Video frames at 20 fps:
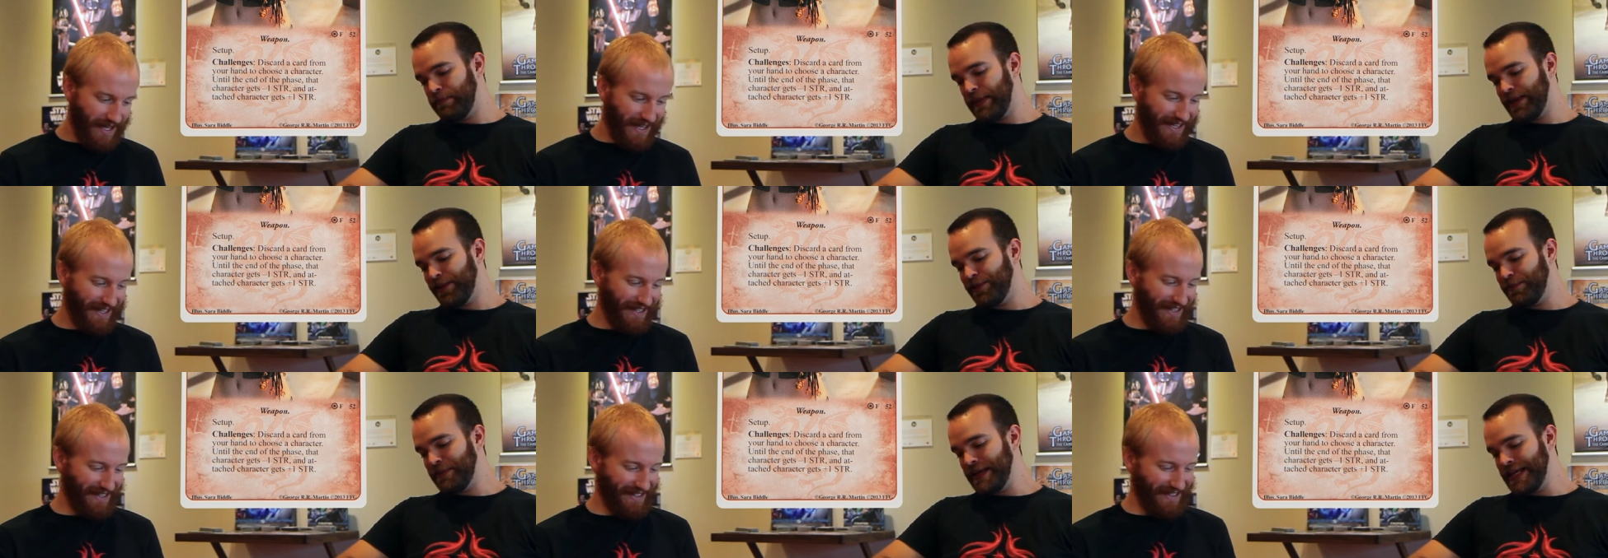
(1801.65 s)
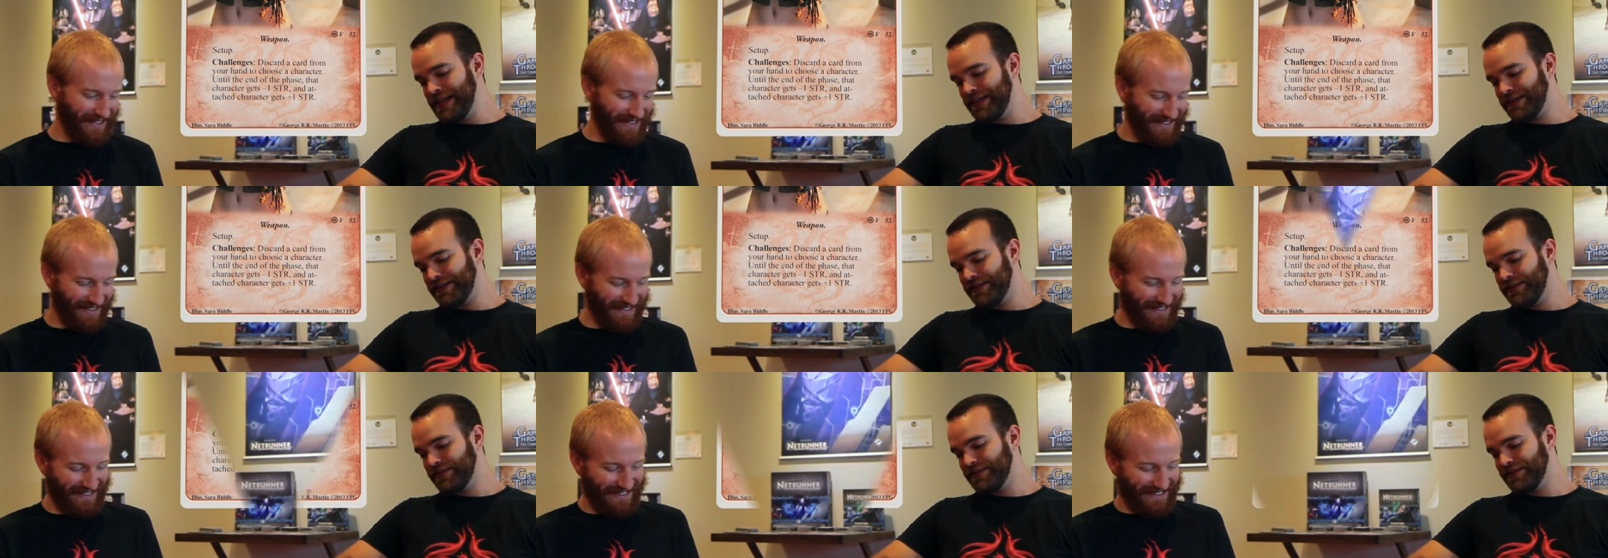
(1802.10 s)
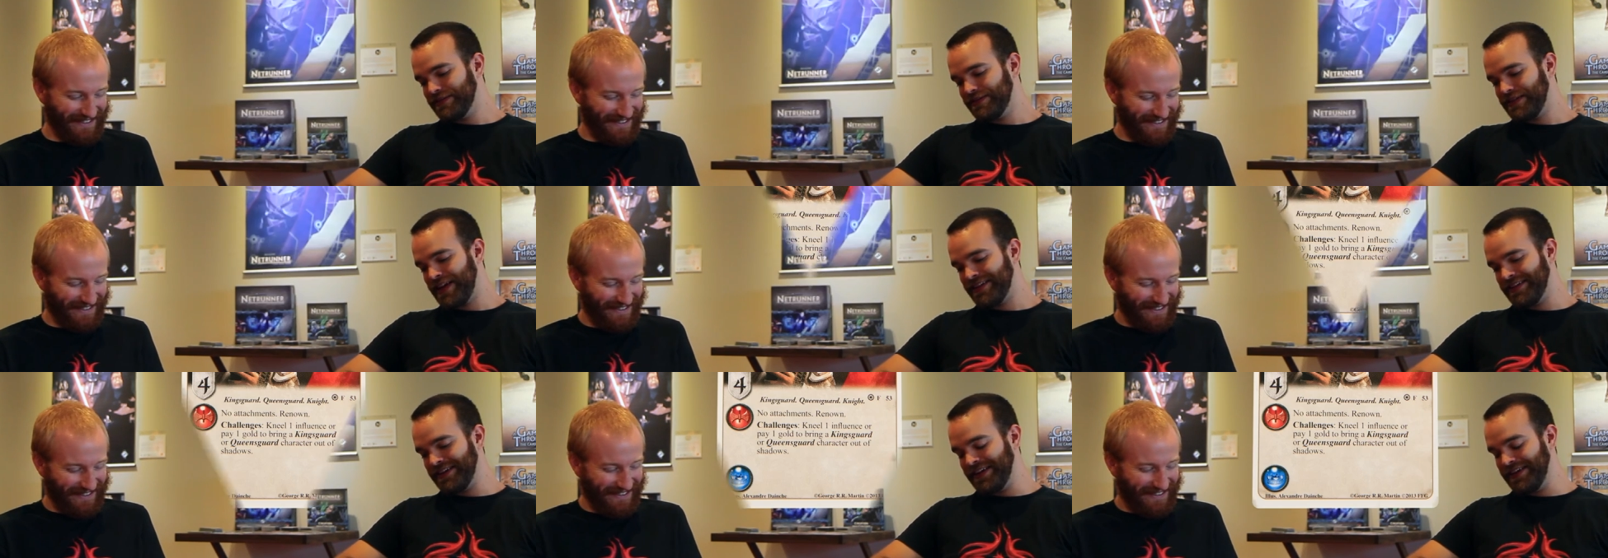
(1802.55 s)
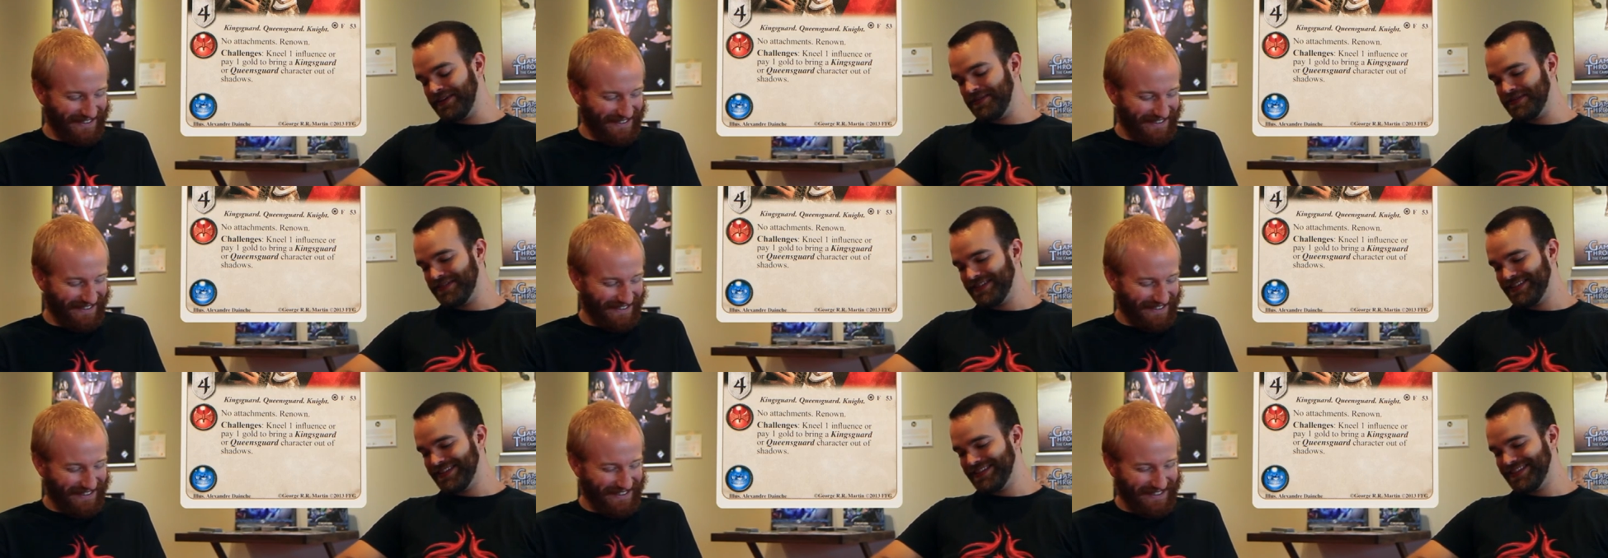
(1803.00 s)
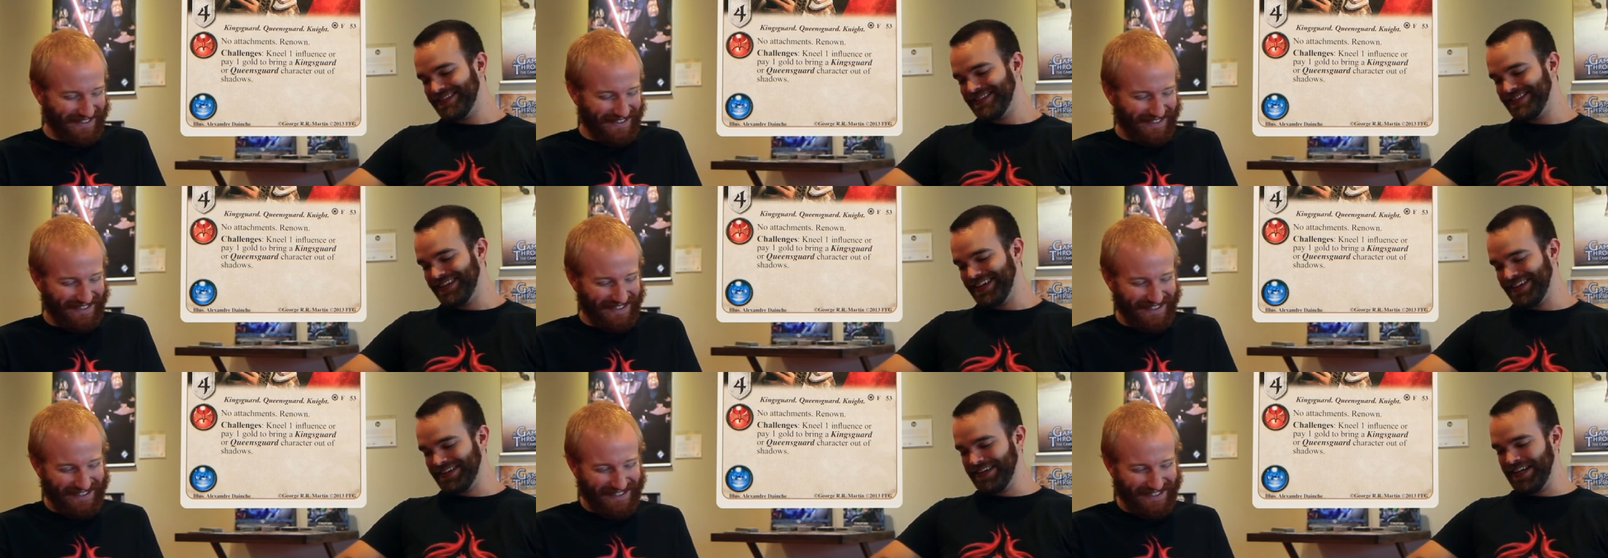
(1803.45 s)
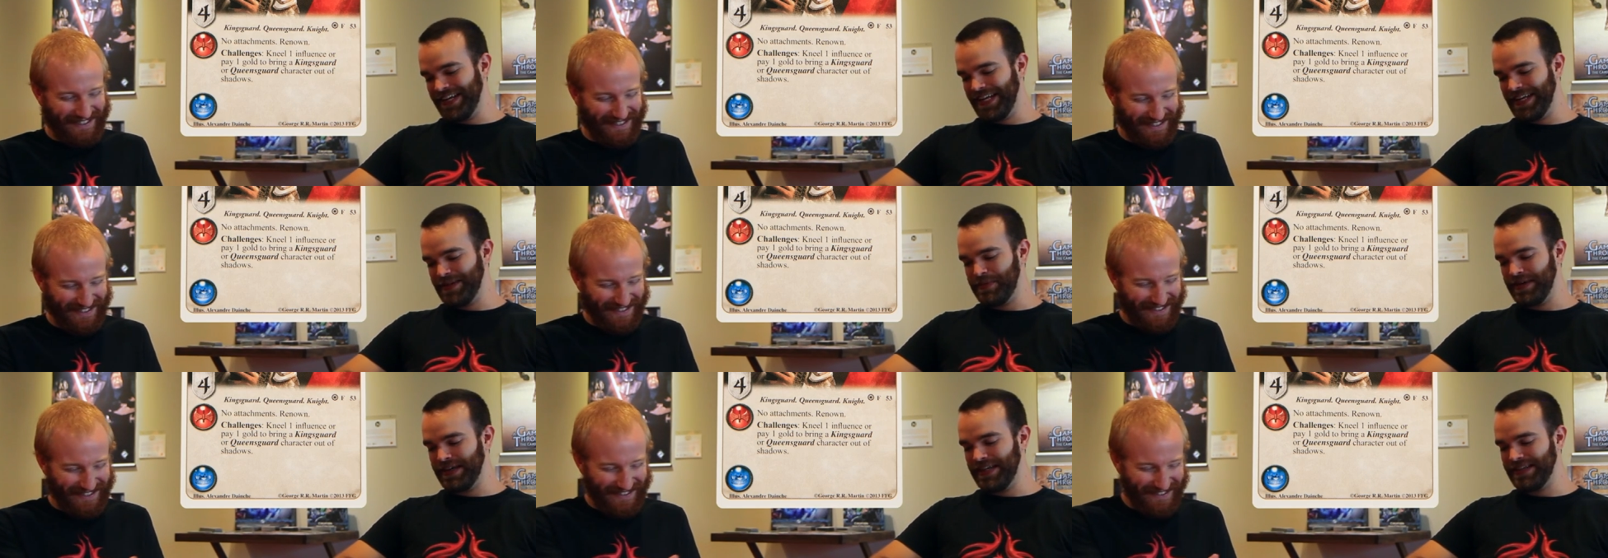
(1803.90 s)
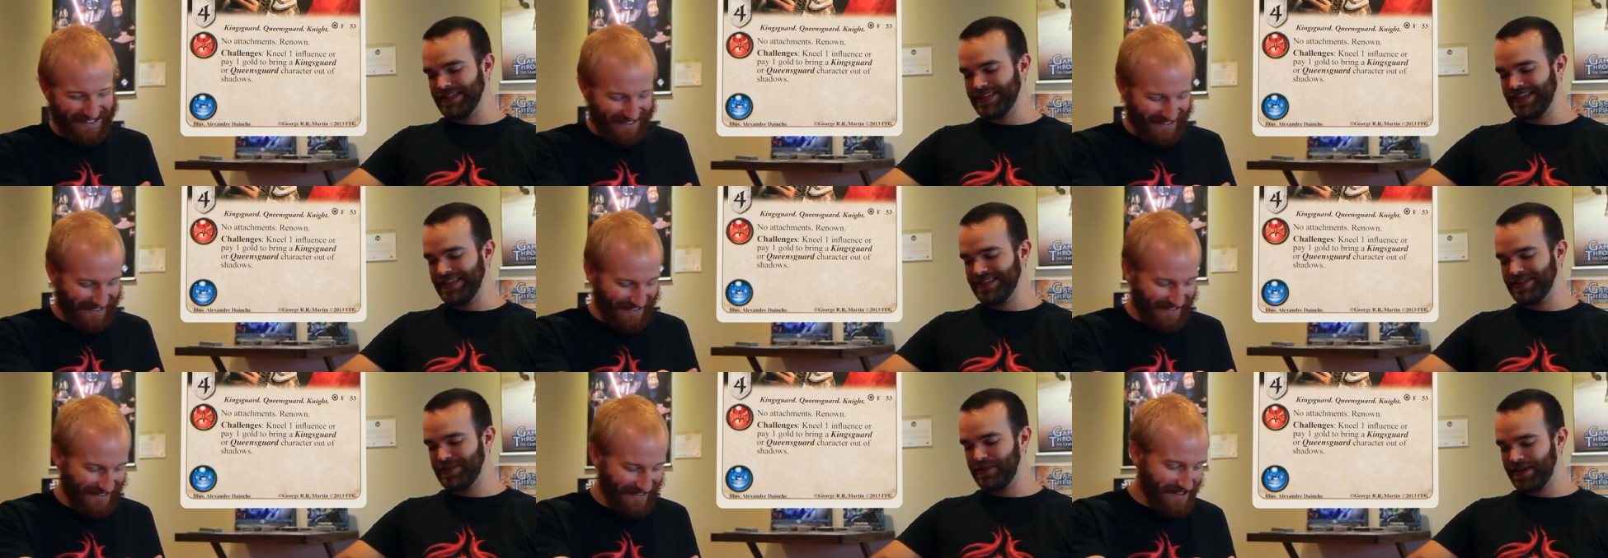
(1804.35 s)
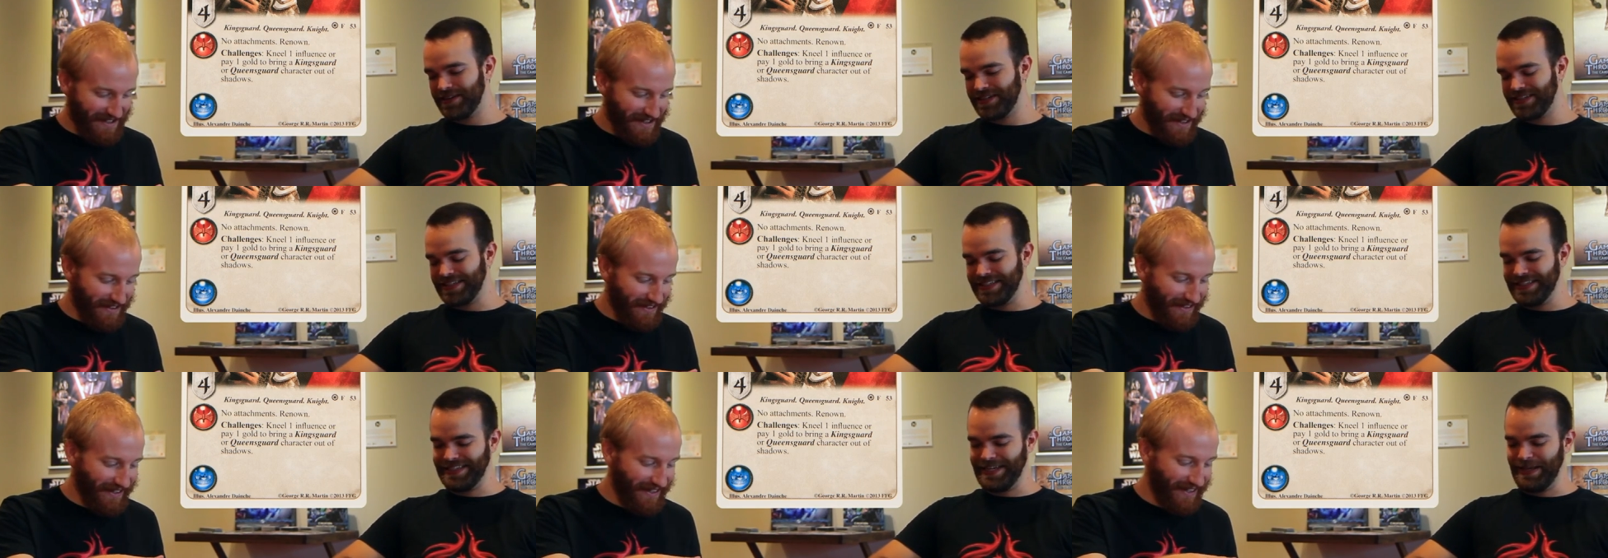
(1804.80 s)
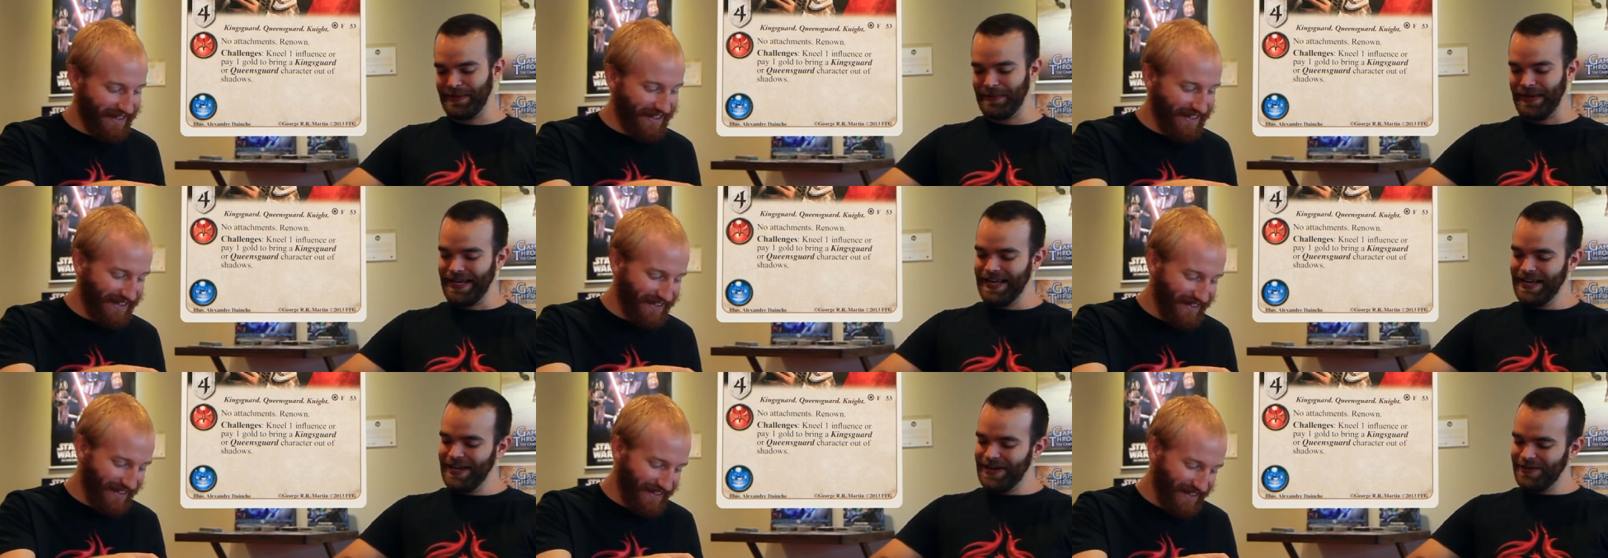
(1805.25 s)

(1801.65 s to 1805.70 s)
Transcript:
Speaker 1: Belmy. I don't know. I don't know how you pronounce that. Sir Barristan Salmi.